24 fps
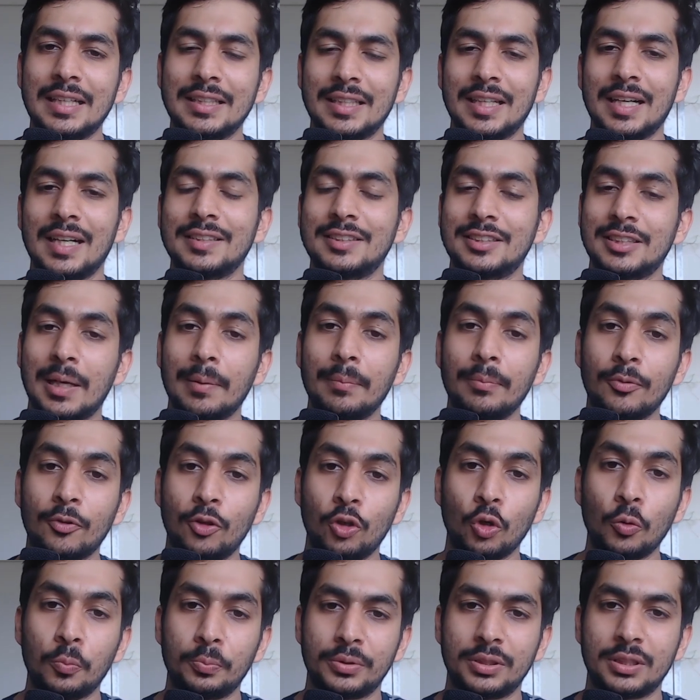there are some
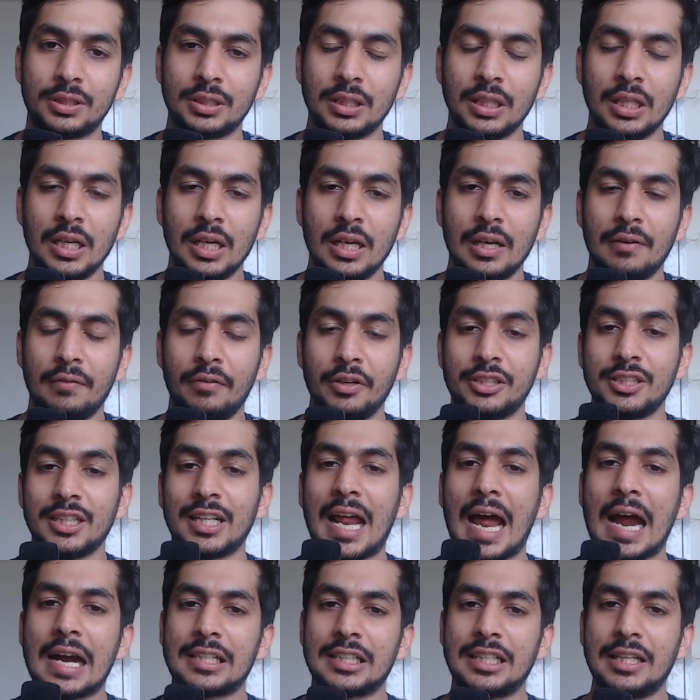groups which are
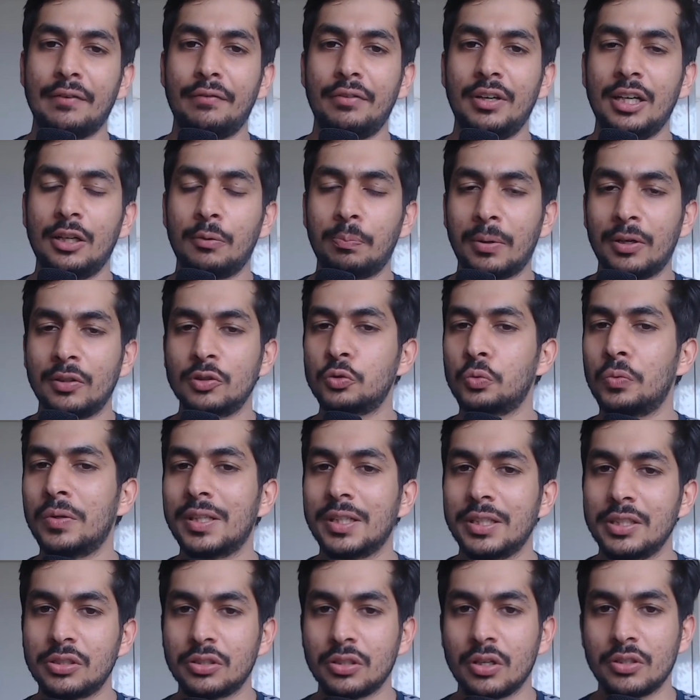actively
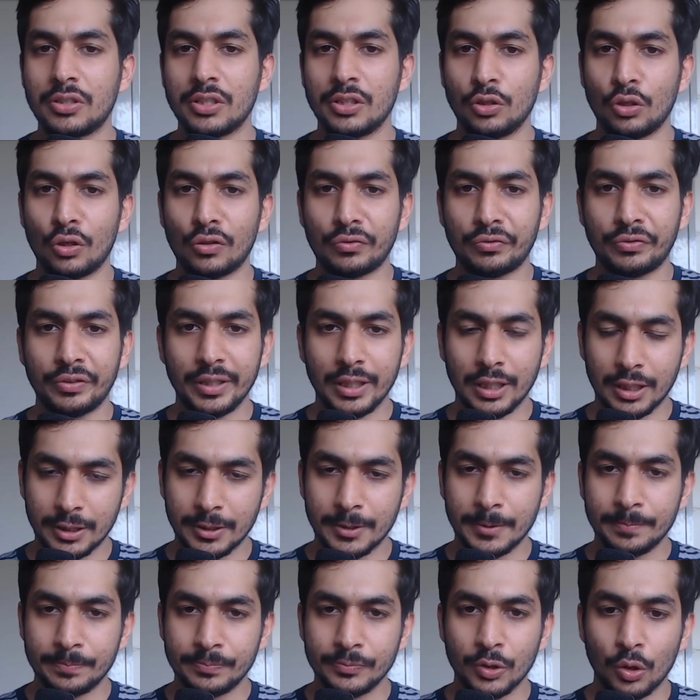pursuing research in your field.
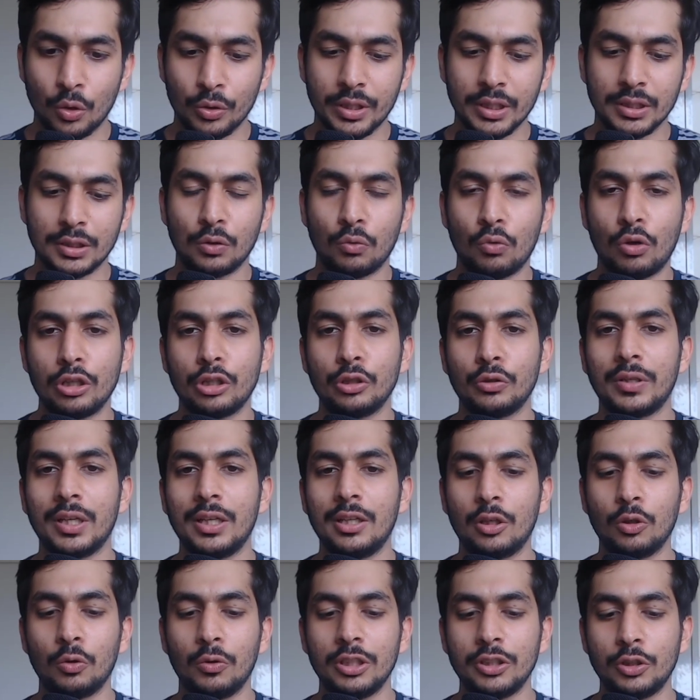Okay, so what you
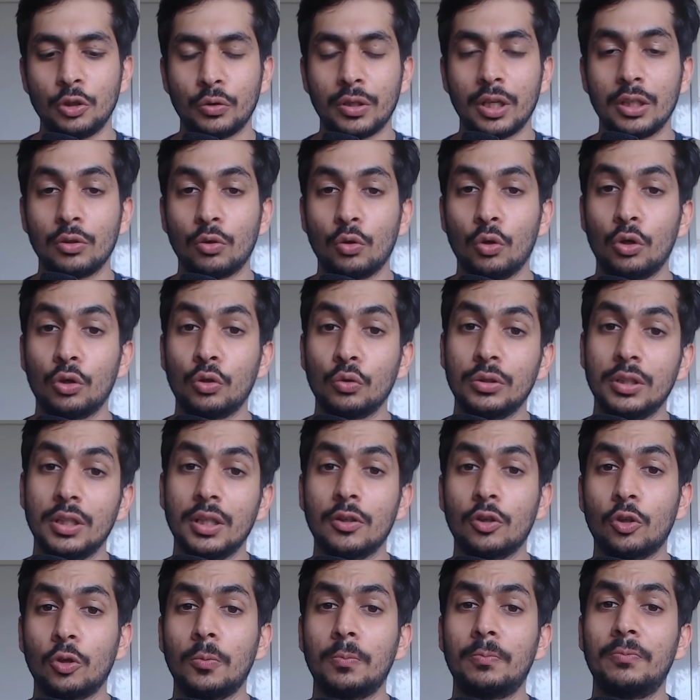can do is you can go to the
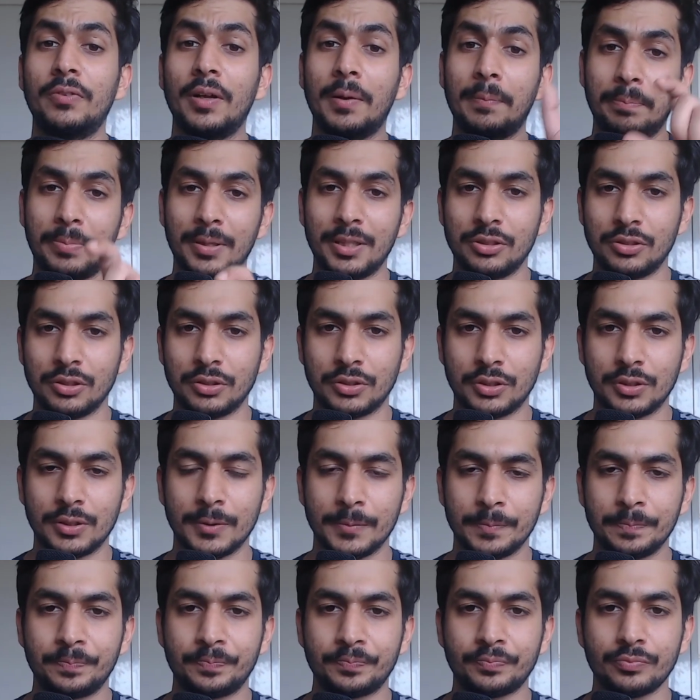group web pages.
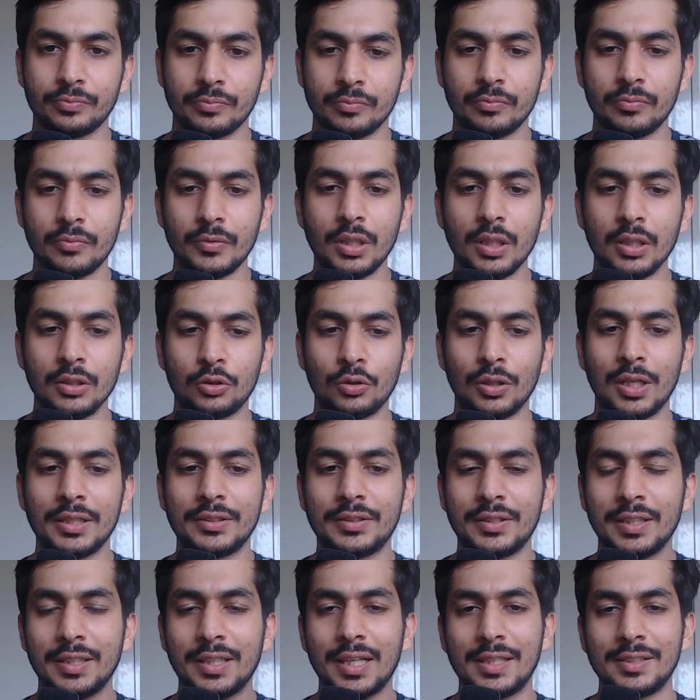So
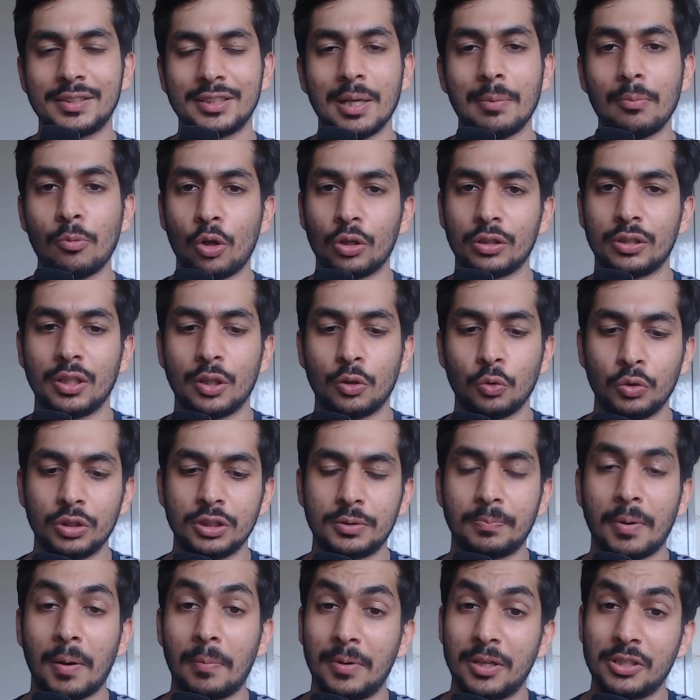let's say there is some author who is
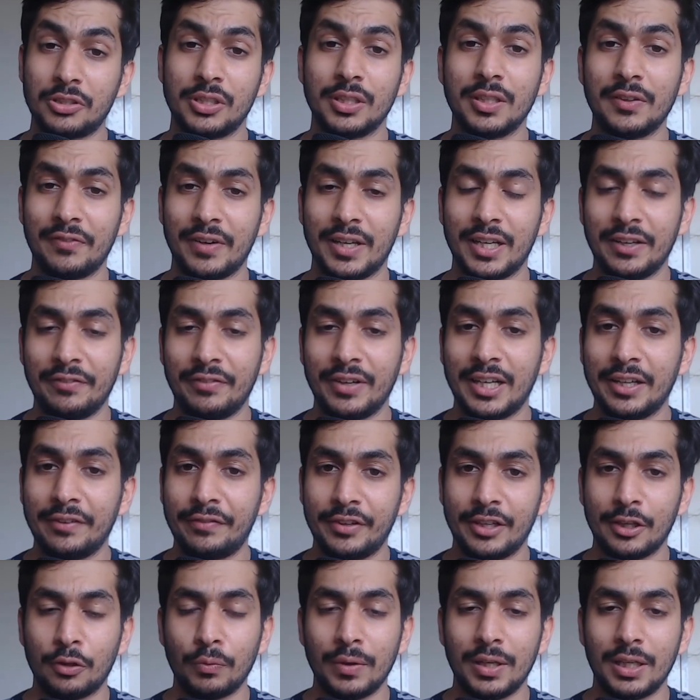publishing very, very
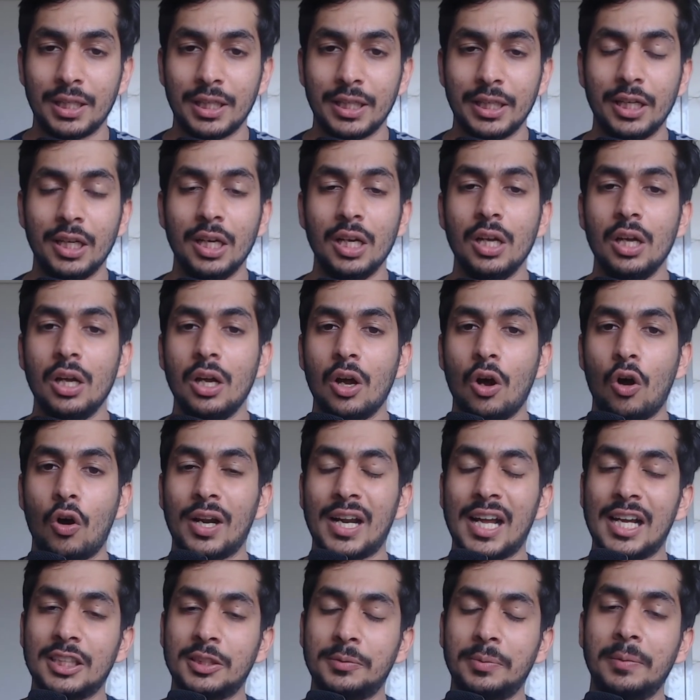frequently,
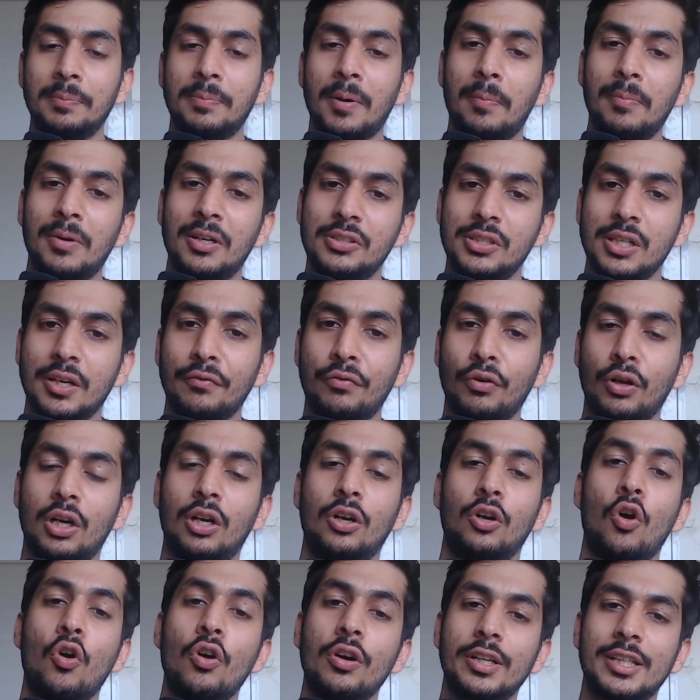or has been publishing for a
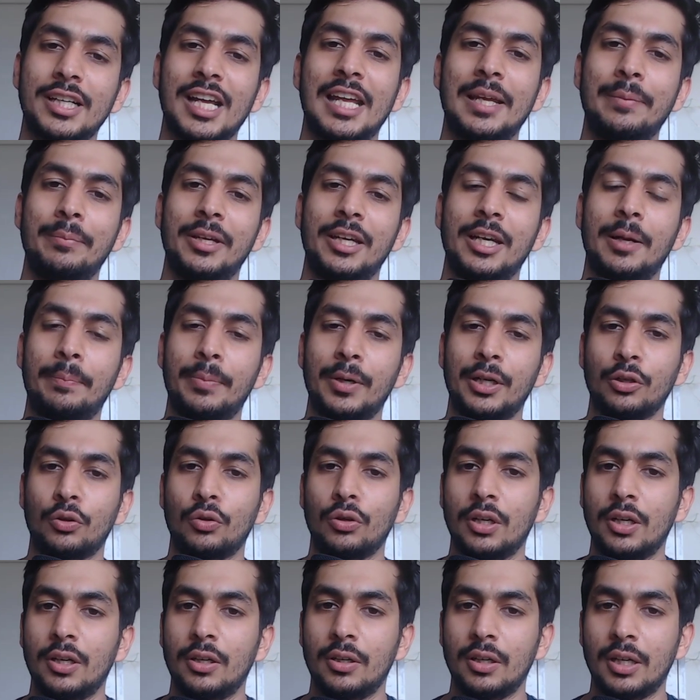long time in a
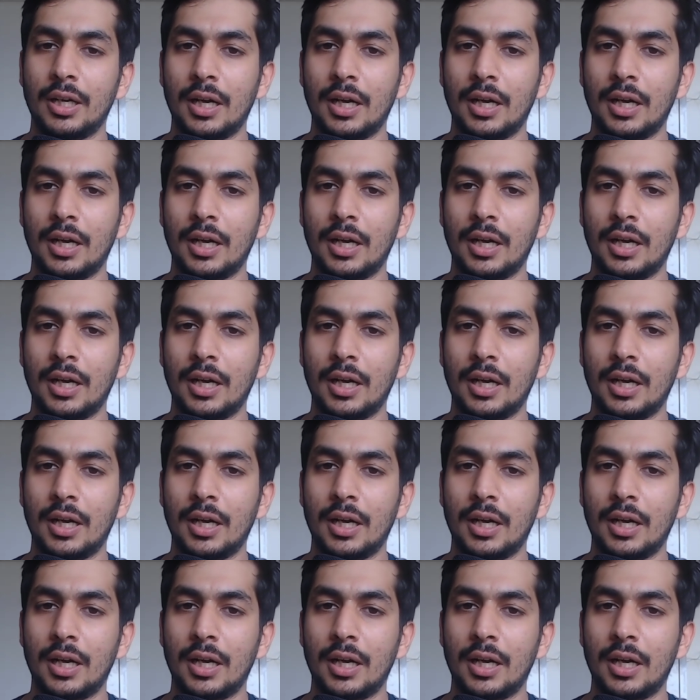particular